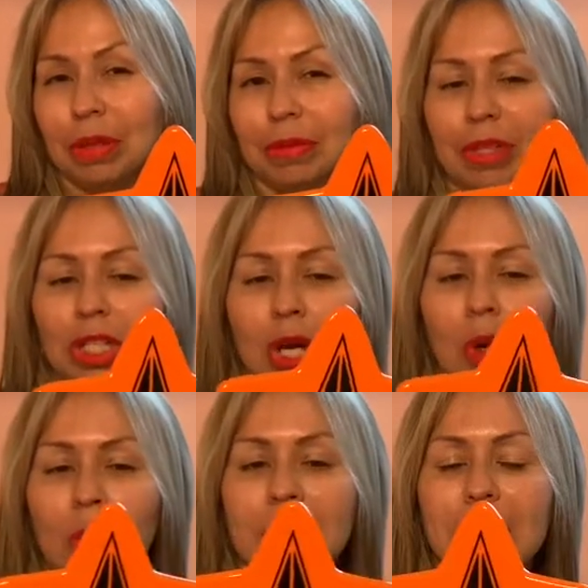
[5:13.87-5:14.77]
So
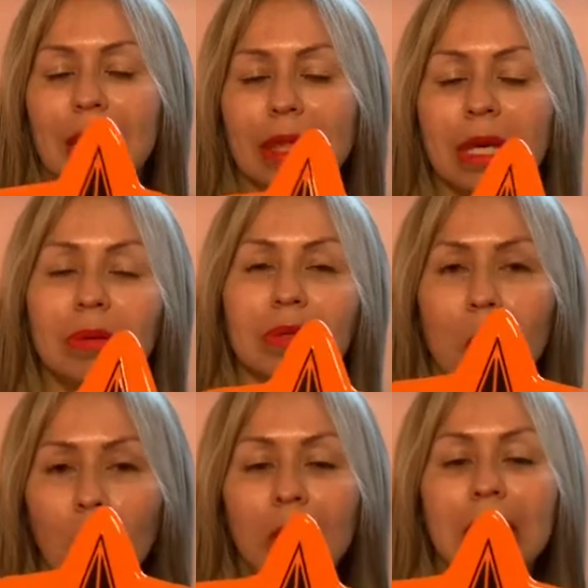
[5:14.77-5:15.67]
I think it was
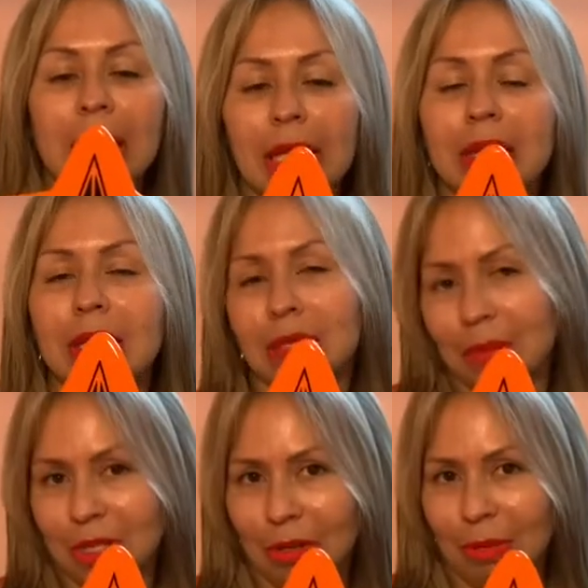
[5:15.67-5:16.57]
only in these
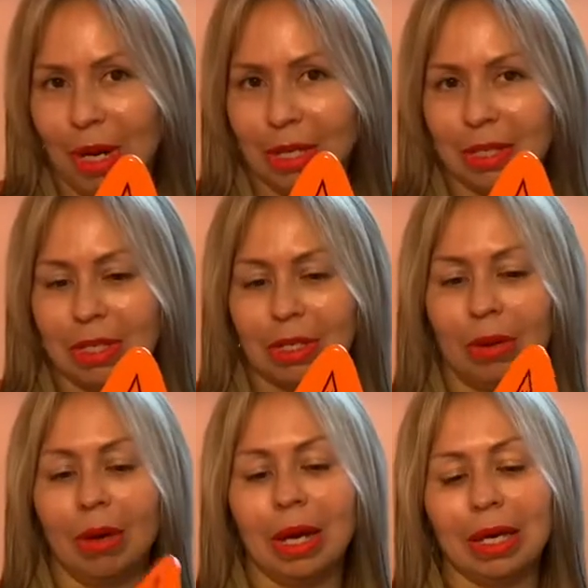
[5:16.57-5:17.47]
mystery boxes. So
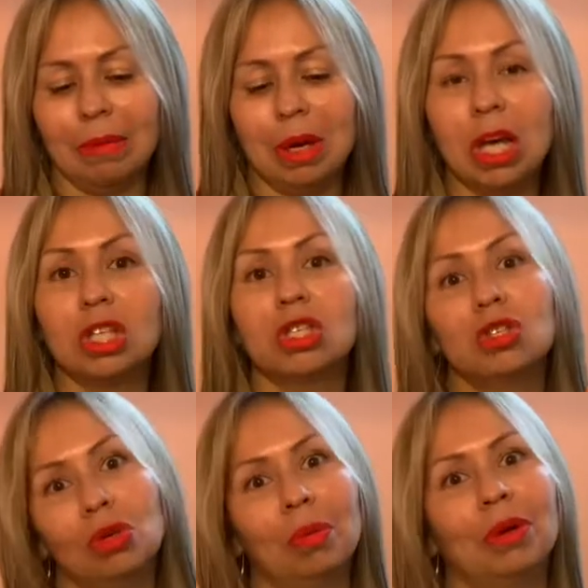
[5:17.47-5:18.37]
I am
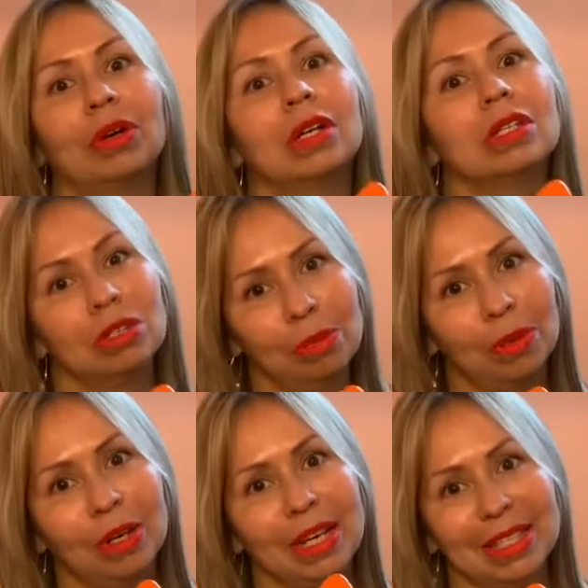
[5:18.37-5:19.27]
super, super
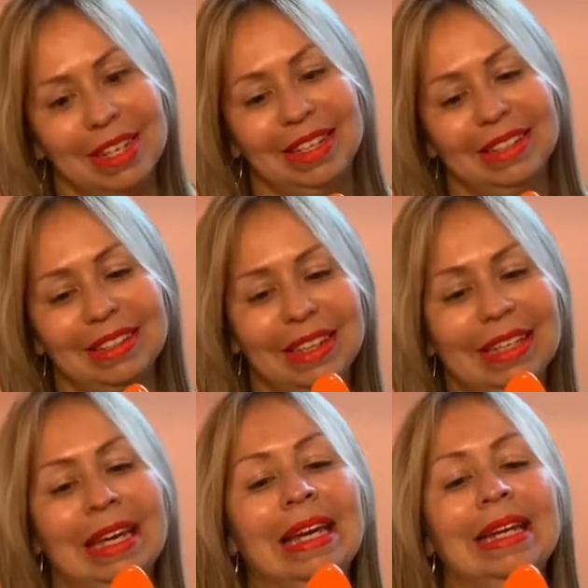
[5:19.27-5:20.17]
excited.
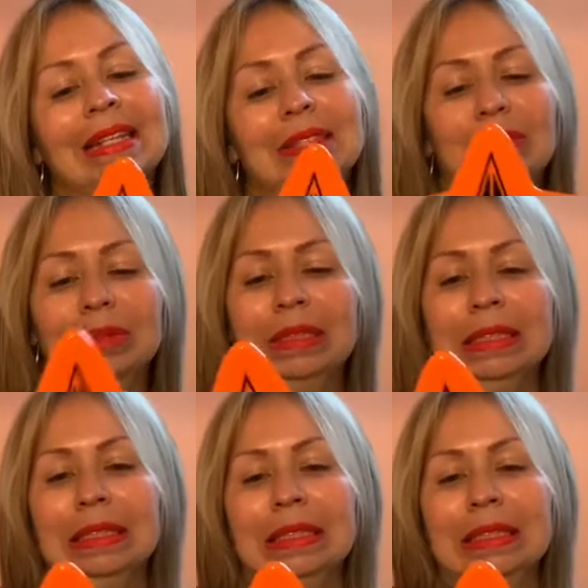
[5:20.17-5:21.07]
I can't.
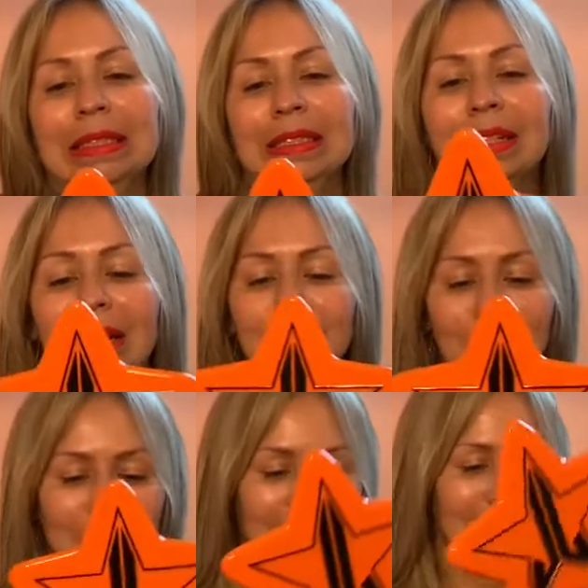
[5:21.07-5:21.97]
Oh, I'm so
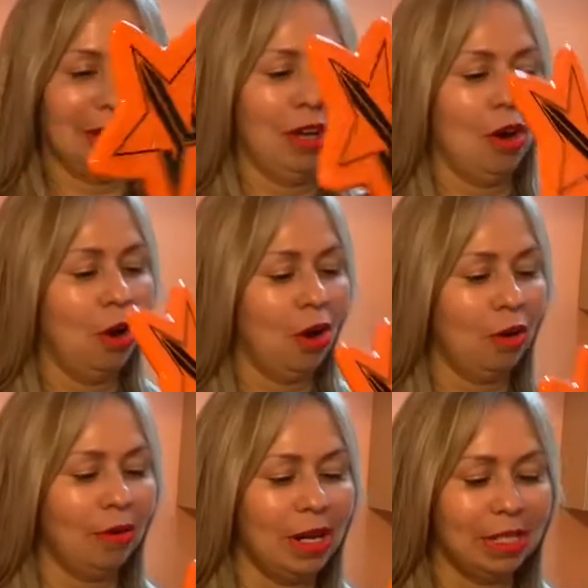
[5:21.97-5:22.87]
excited. All
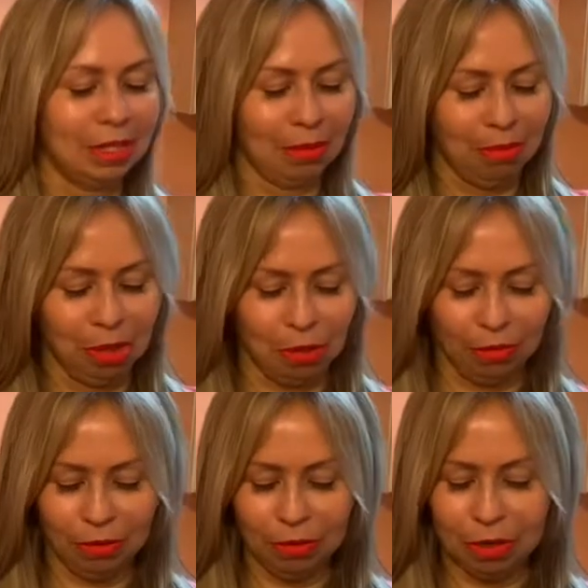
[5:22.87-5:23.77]
right,
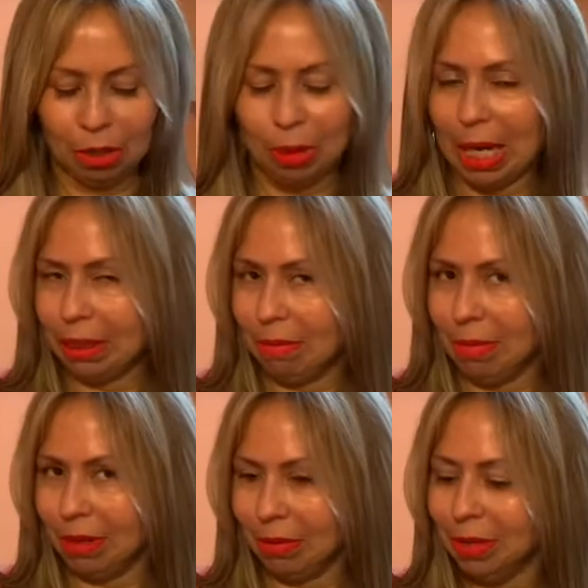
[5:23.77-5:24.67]
beautiful. So we got the
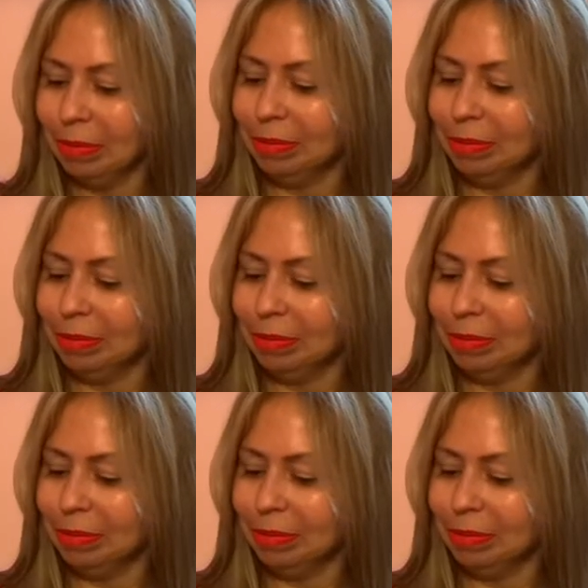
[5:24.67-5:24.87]
mirror.